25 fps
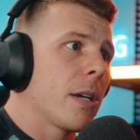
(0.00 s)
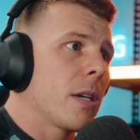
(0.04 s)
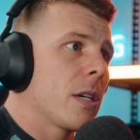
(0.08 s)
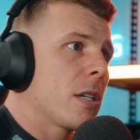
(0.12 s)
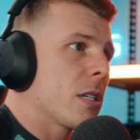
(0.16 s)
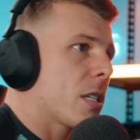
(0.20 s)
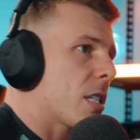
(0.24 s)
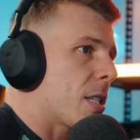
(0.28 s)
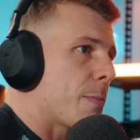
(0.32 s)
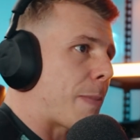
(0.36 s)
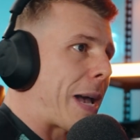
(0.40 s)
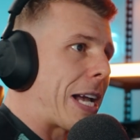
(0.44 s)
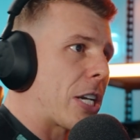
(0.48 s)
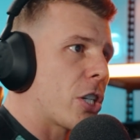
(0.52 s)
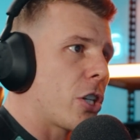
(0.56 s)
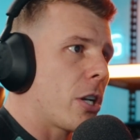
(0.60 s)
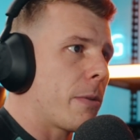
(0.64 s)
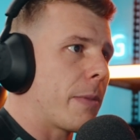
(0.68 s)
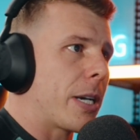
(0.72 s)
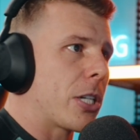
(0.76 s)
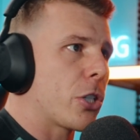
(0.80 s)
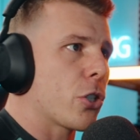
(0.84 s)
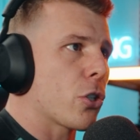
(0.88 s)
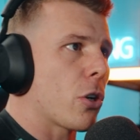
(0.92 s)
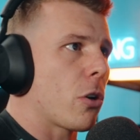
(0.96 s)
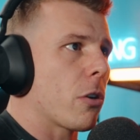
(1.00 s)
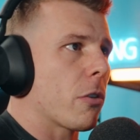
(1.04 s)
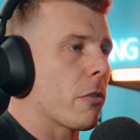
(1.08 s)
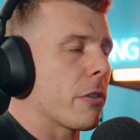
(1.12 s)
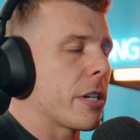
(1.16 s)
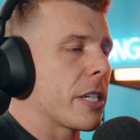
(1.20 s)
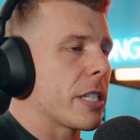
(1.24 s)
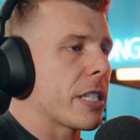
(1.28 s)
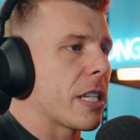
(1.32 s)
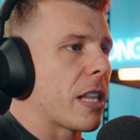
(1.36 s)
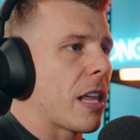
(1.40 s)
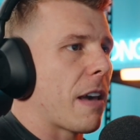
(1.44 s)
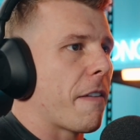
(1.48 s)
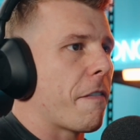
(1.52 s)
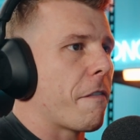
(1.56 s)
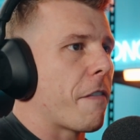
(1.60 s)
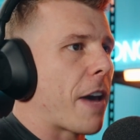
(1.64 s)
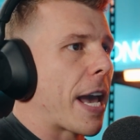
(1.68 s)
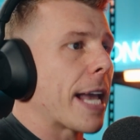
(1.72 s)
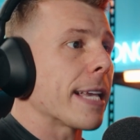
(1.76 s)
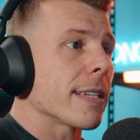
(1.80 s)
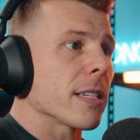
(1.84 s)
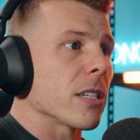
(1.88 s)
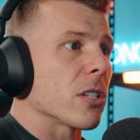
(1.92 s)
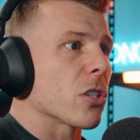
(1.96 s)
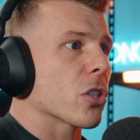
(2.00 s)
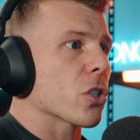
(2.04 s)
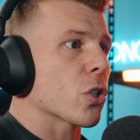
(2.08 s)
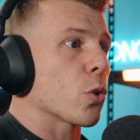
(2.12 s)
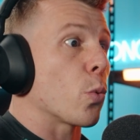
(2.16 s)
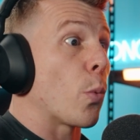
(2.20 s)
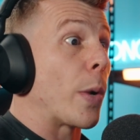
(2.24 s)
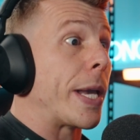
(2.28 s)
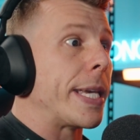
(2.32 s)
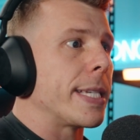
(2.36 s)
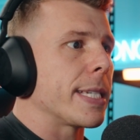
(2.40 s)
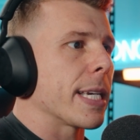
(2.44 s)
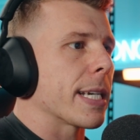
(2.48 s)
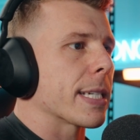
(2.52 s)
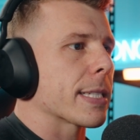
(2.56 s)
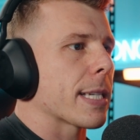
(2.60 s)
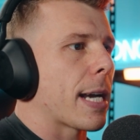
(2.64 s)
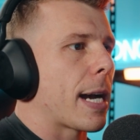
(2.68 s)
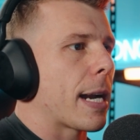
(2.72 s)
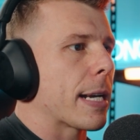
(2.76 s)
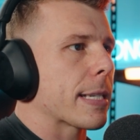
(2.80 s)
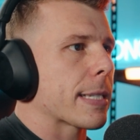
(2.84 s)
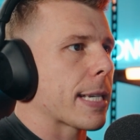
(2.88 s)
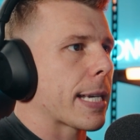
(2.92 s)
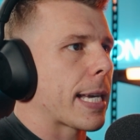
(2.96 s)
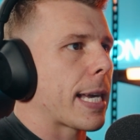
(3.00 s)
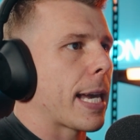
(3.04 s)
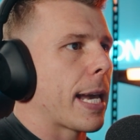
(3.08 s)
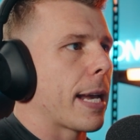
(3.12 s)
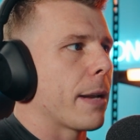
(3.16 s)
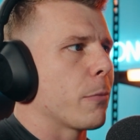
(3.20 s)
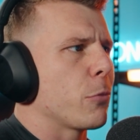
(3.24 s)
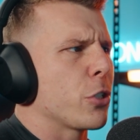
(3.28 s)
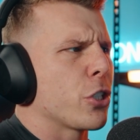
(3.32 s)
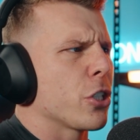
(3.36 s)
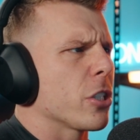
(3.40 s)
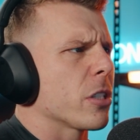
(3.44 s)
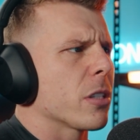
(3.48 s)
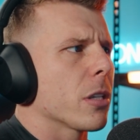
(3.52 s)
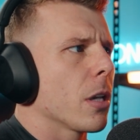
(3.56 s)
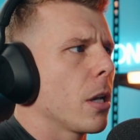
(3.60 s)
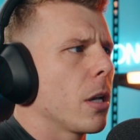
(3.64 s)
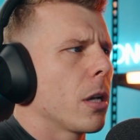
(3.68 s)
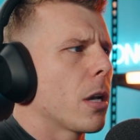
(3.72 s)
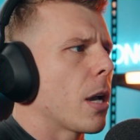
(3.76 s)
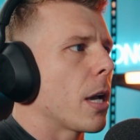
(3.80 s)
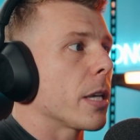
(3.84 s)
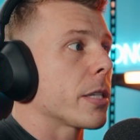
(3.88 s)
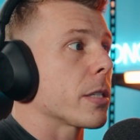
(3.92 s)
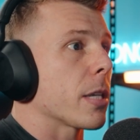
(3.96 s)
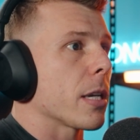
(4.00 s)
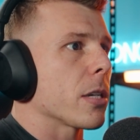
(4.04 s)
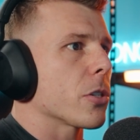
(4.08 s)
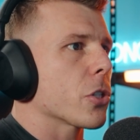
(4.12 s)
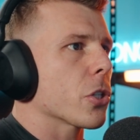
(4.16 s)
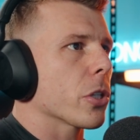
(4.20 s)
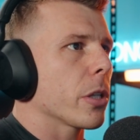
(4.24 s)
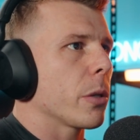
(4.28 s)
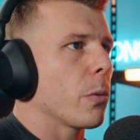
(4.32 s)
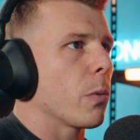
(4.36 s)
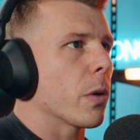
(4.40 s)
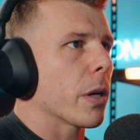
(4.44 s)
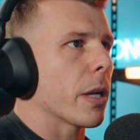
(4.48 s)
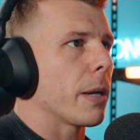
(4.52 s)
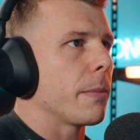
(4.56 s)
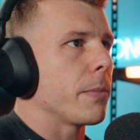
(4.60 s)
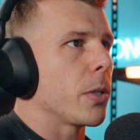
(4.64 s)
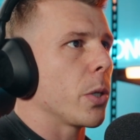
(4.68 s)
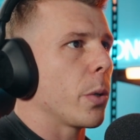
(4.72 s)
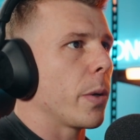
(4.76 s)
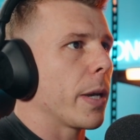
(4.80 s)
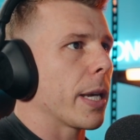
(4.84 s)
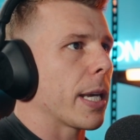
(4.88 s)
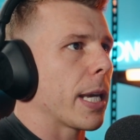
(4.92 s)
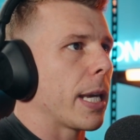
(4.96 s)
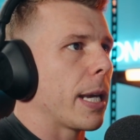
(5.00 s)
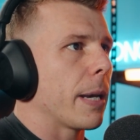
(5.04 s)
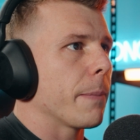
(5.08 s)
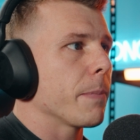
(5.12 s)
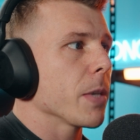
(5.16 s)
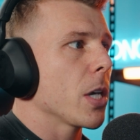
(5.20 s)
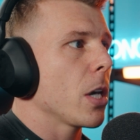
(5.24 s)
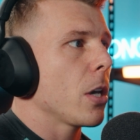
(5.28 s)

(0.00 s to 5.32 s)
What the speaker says: smashing my shoulder into their face and squeezing as hard as I can, which is essentially what I'm doing here.